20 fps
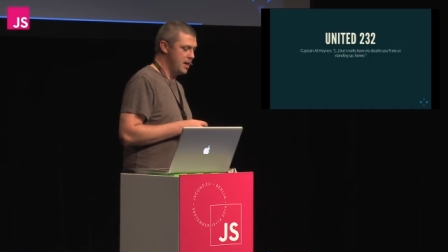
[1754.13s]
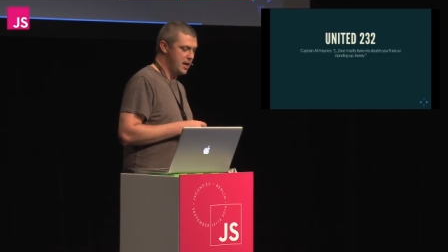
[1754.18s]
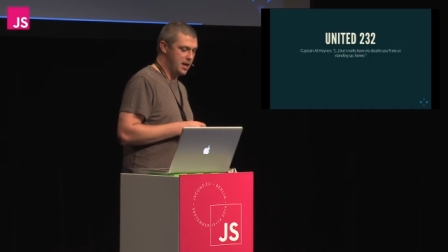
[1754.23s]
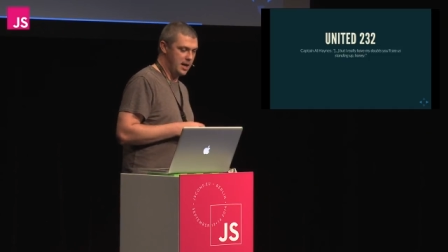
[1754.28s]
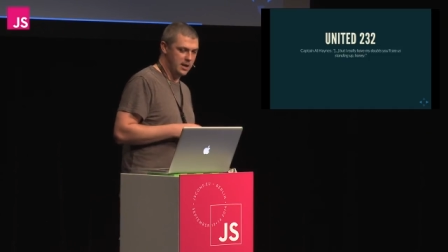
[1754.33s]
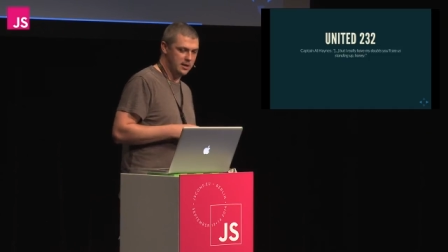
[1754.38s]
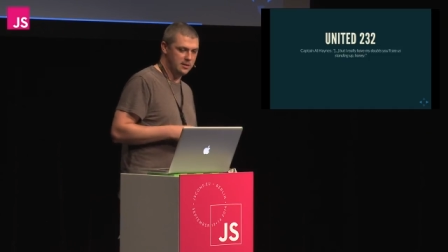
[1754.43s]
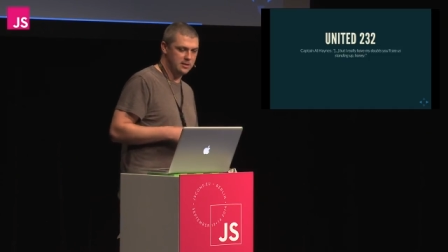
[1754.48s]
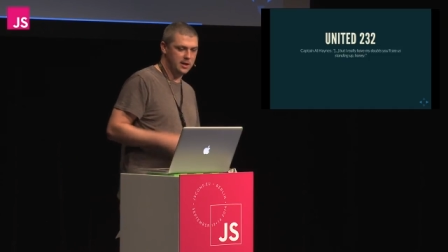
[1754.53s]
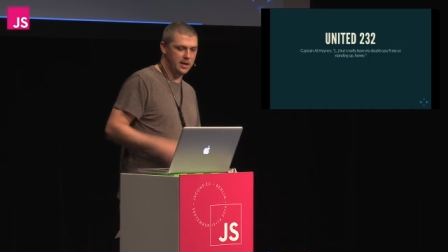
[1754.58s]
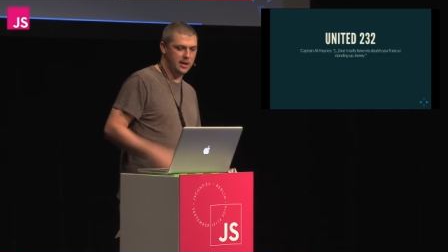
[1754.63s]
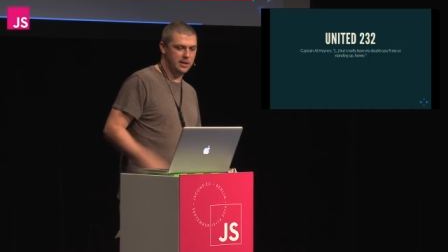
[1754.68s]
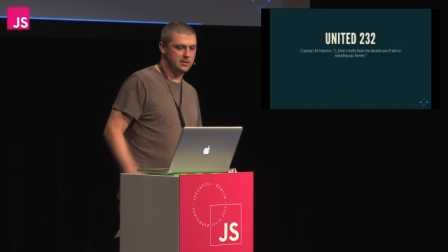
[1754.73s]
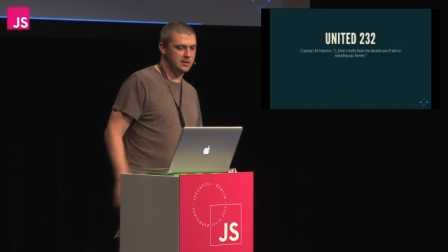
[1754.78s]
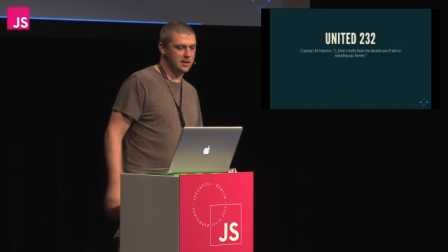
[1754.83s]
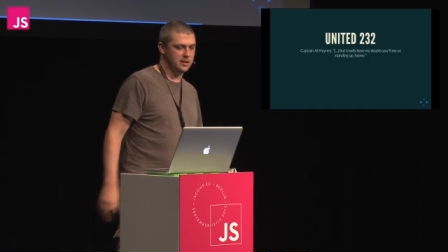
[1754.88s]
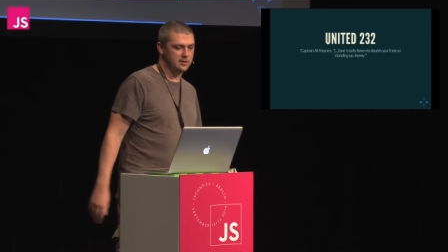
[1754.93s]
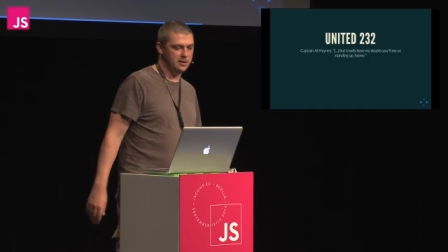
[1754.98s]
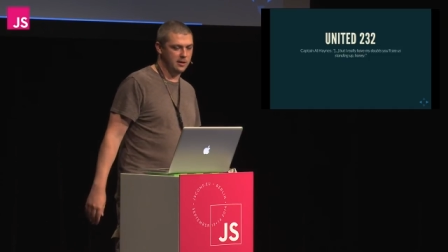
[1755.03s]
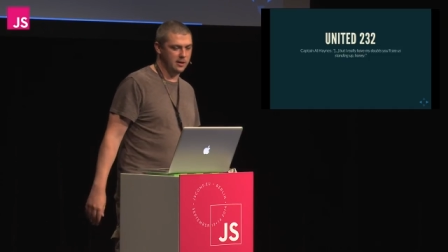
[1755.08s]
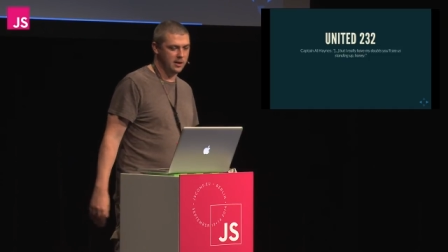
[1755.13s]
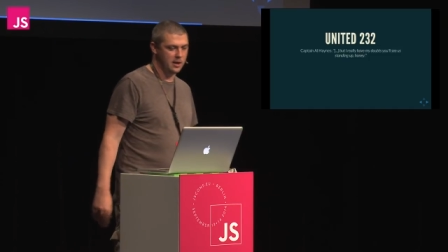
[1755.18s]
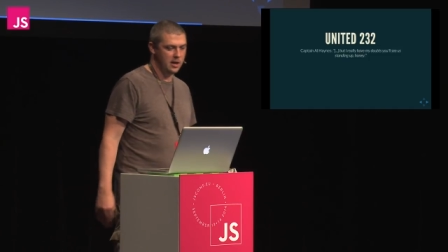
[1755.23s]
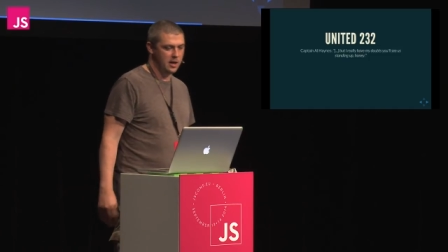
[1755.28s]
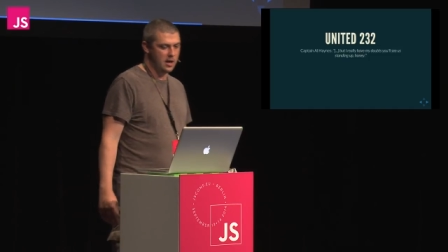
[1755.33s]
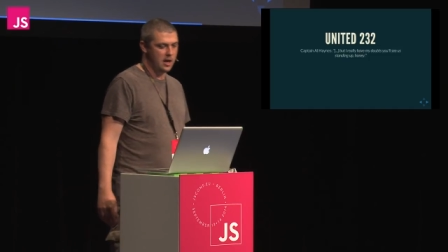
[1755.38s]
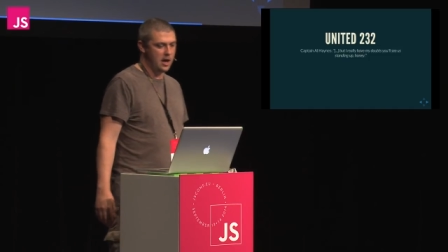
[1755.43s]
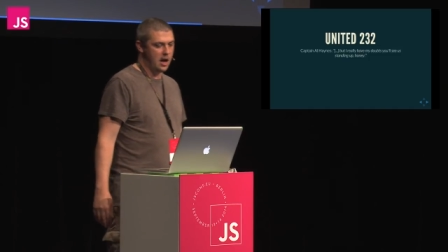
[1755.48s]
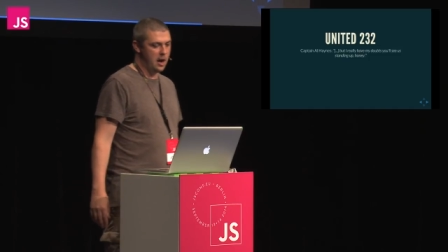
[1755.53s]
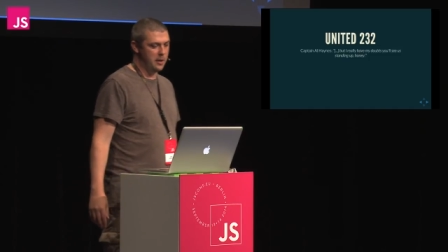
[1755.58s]
And he says, look,
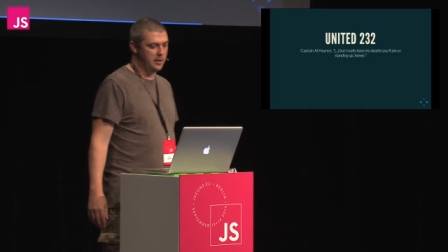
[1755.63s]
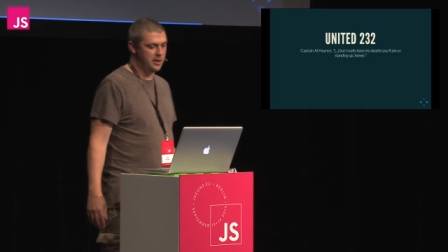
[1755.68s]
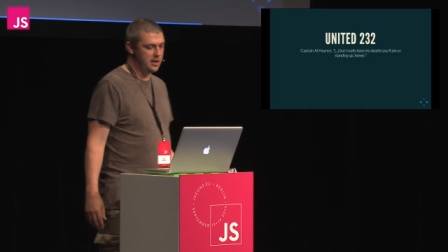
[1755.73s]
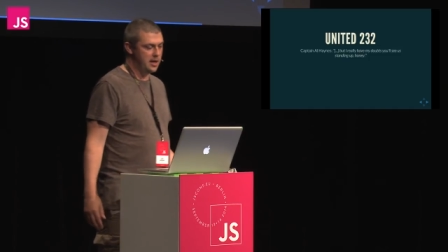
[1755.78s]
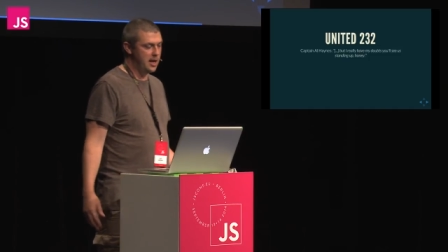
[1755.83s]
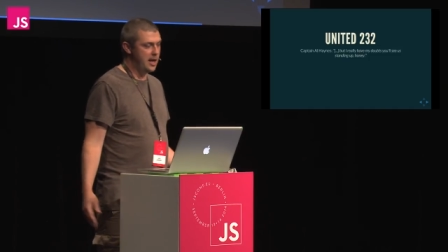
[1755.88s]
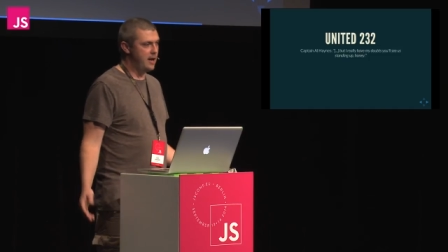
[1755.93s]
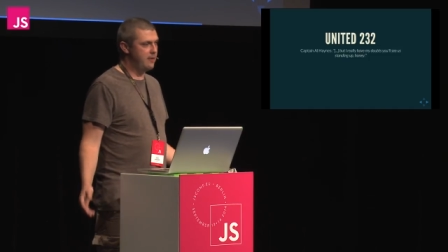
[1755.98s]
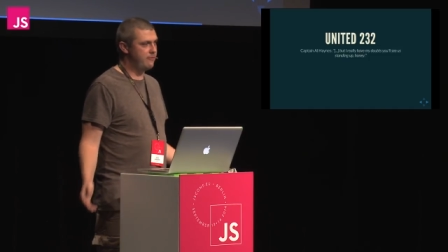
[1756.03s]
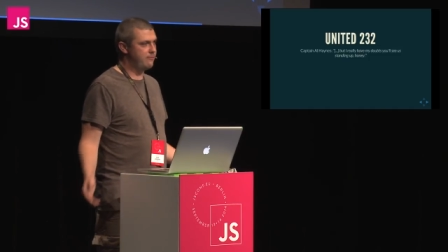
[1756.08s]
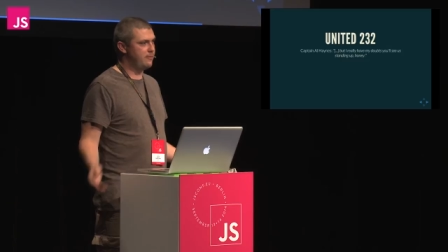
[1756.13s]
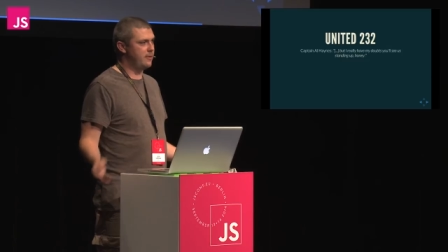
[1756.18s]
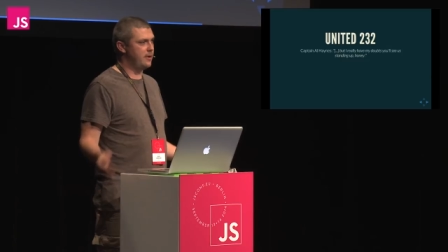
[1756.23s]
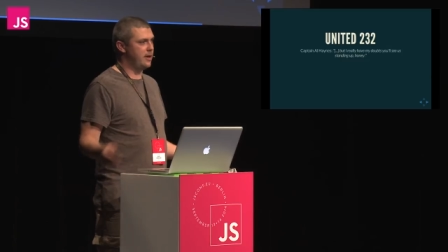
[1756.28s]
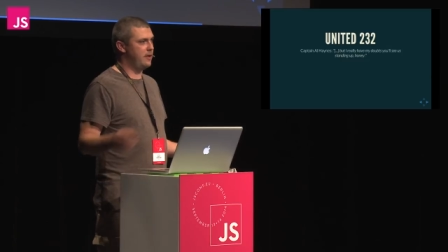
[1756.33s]
I mean, if,